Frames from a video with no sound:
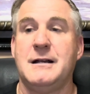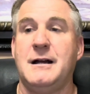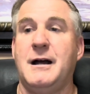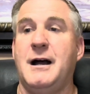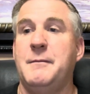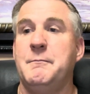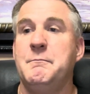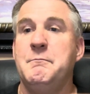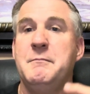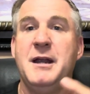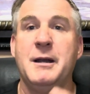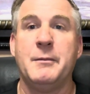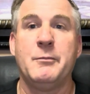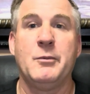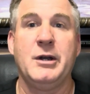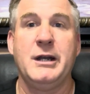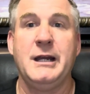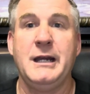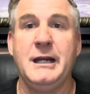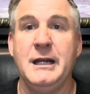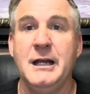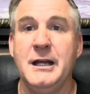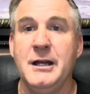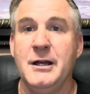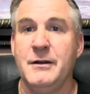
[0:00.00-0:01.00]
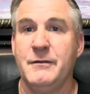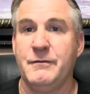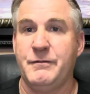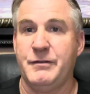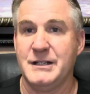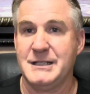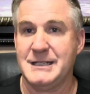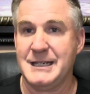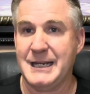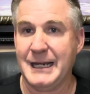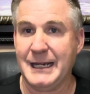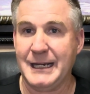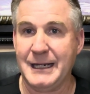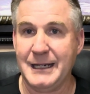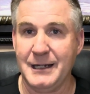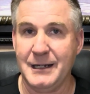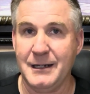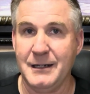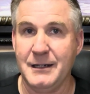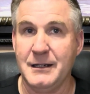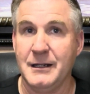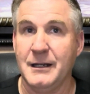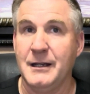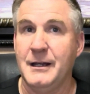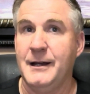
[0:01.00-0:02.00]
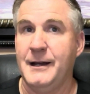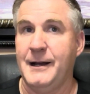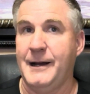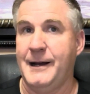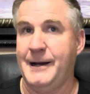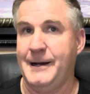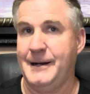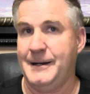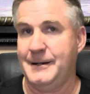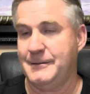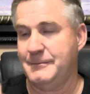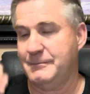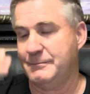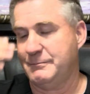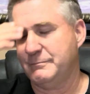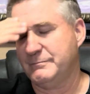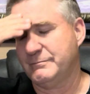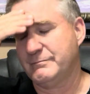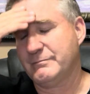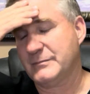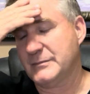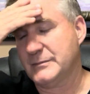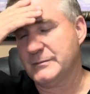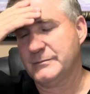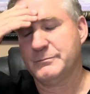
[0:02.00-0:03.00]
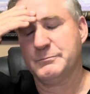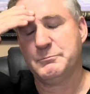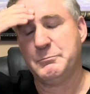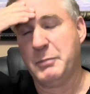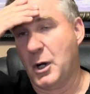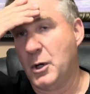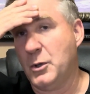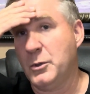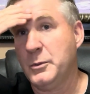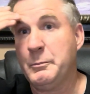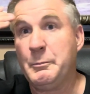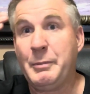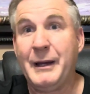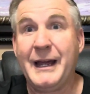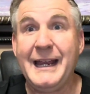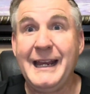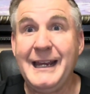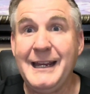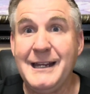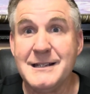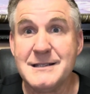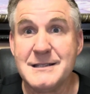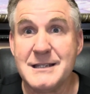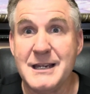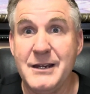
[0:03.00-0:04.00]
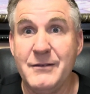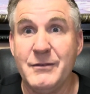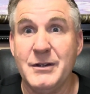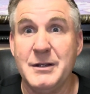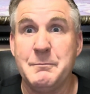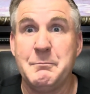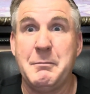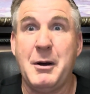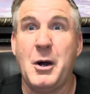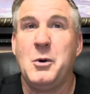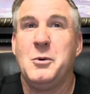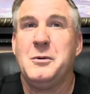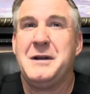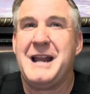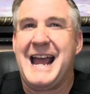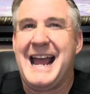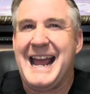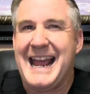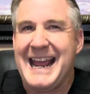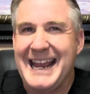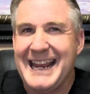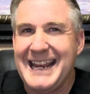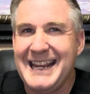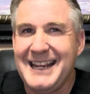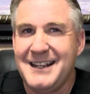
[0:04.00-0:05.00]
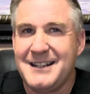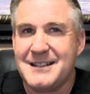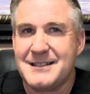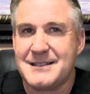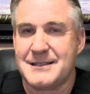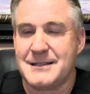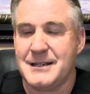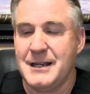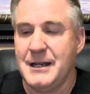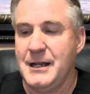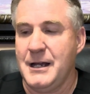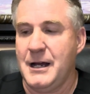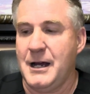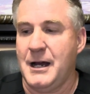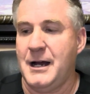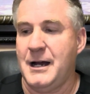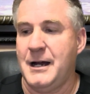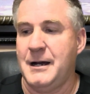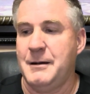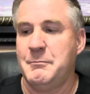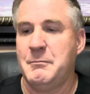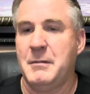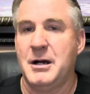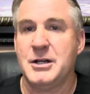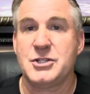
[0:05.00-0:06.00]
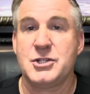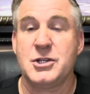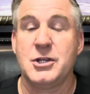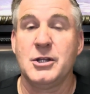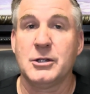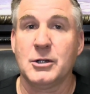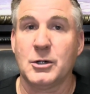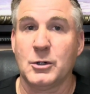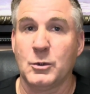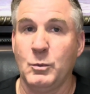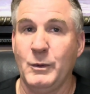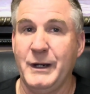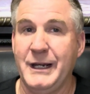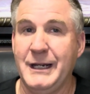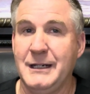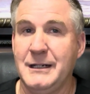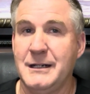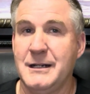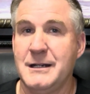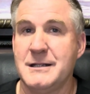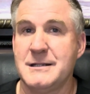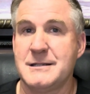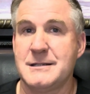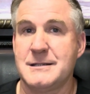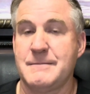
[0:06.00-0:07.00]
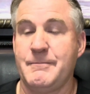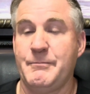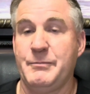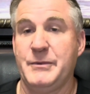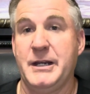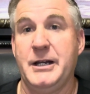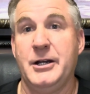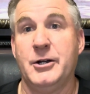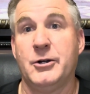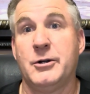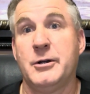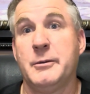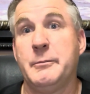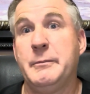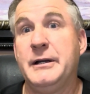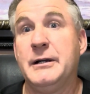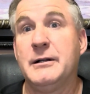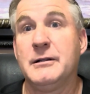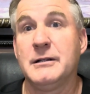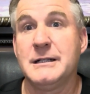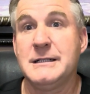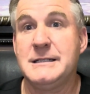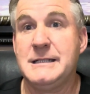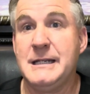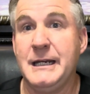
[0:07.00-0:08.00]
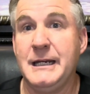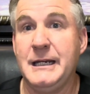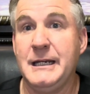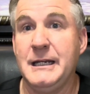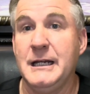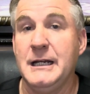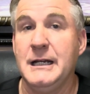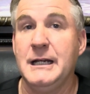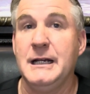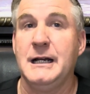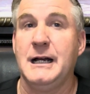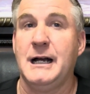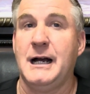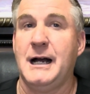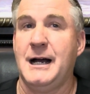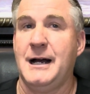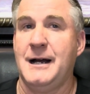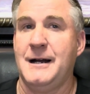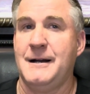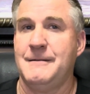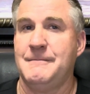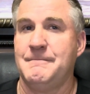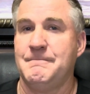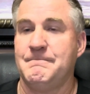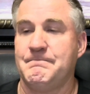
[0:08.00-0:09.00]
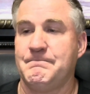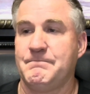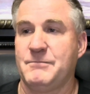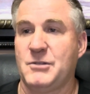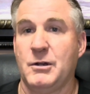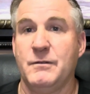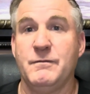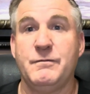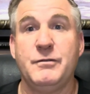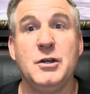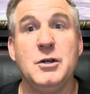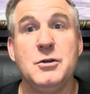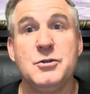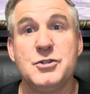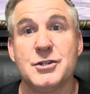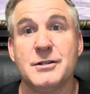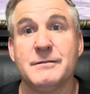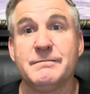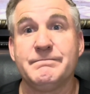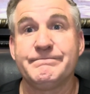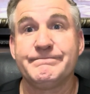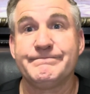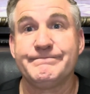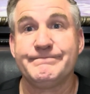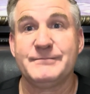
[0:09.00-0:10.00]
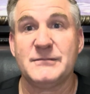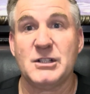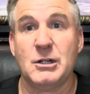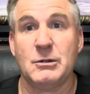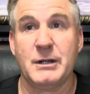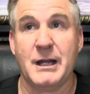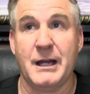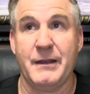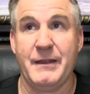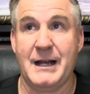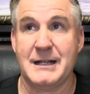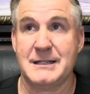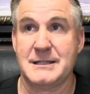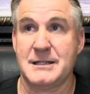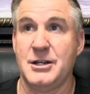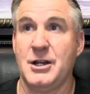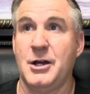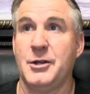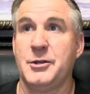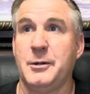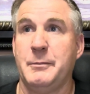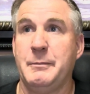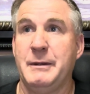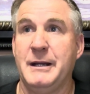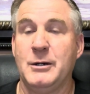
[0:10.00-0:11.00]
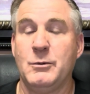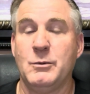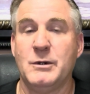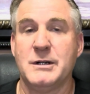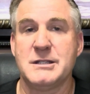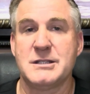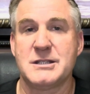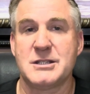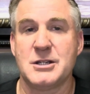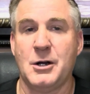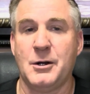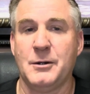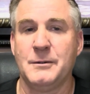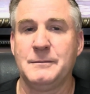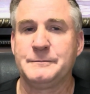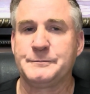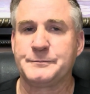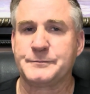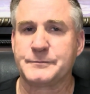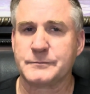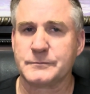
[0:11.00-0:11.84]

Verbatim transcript: uh, memory, fatigue, um, bone pains even, bone aches, uh, muscular weakness, irritability, um, confusion. Okay, that's another big one. So